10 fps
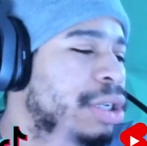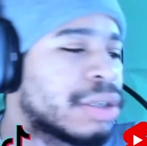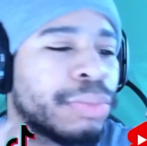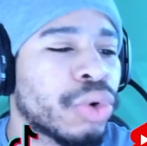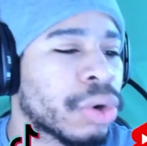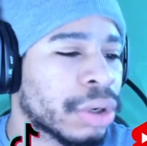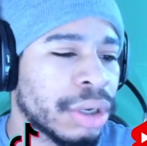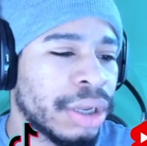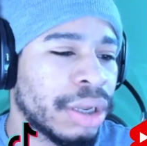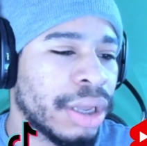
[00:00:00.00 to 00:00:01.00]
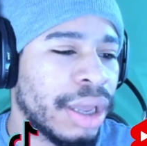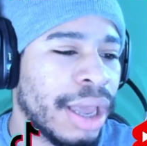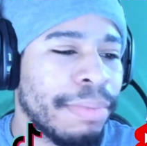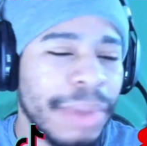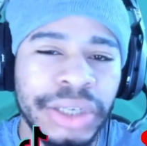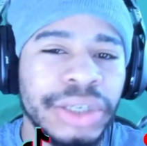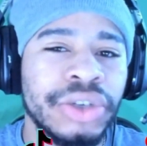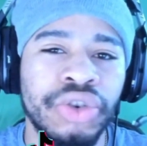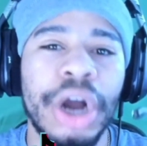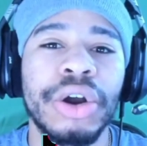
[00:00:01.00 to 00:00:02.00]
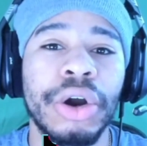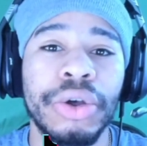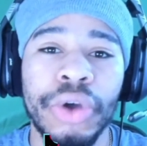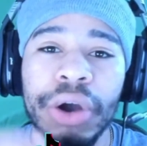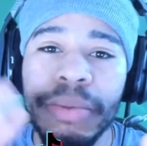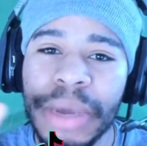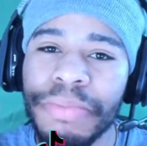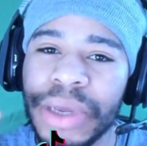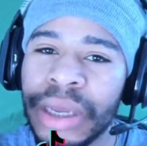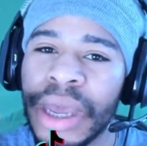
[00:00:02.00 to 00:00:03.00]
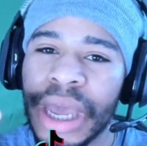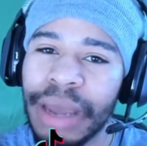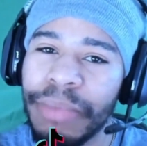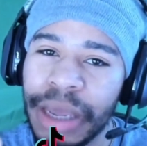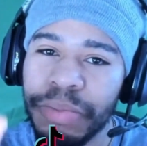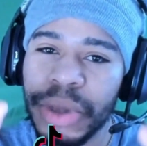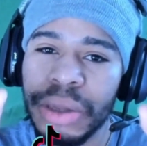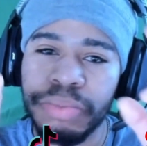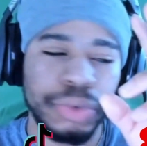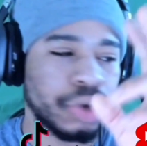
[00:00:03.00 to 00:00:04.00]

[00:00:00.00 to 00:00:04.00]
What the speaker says: us more. It makes us stronger. Although it may be